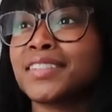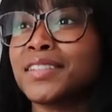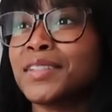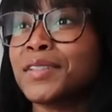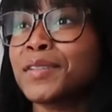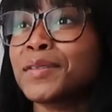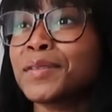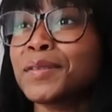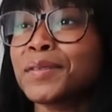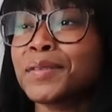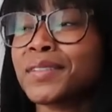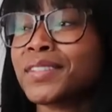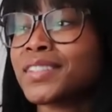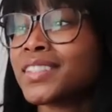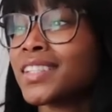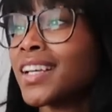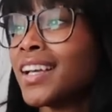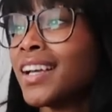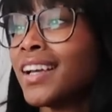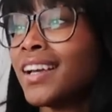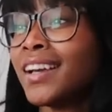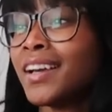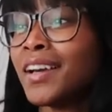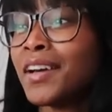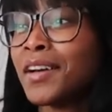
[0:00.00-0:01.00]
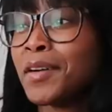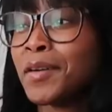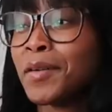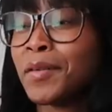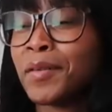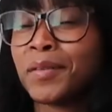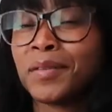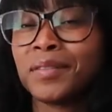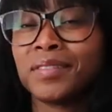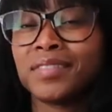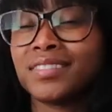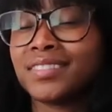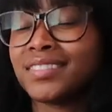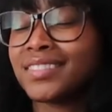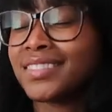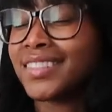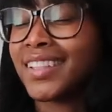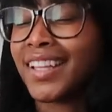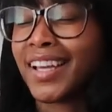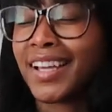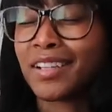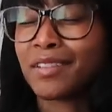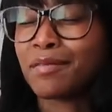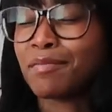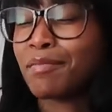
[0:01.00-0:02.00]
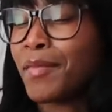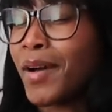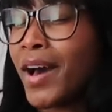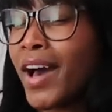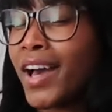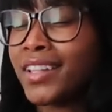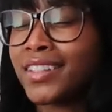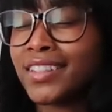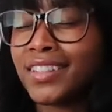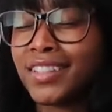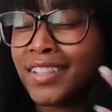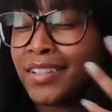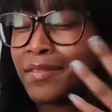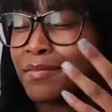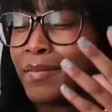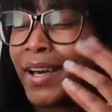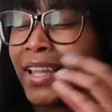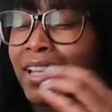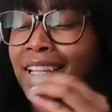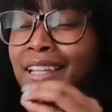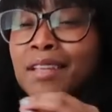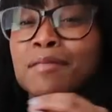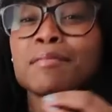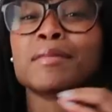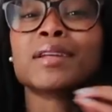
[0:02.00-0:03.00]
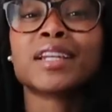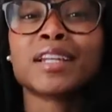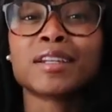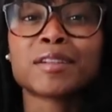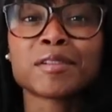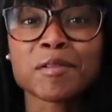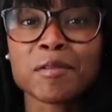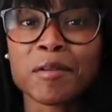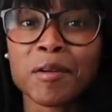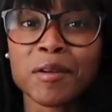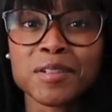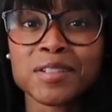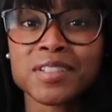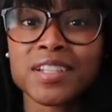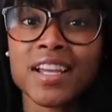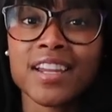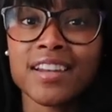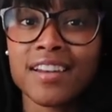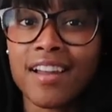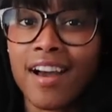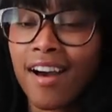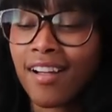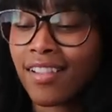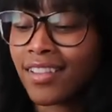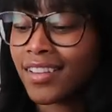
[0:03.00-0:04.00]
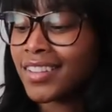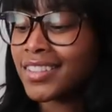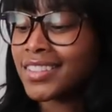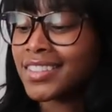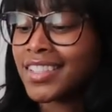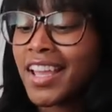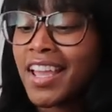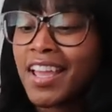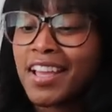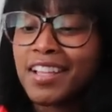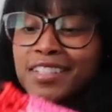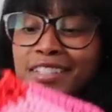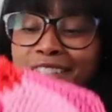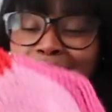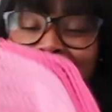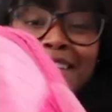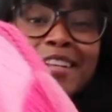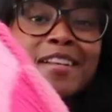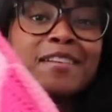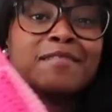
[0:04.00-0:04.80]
used like my limited crochet knowledge and just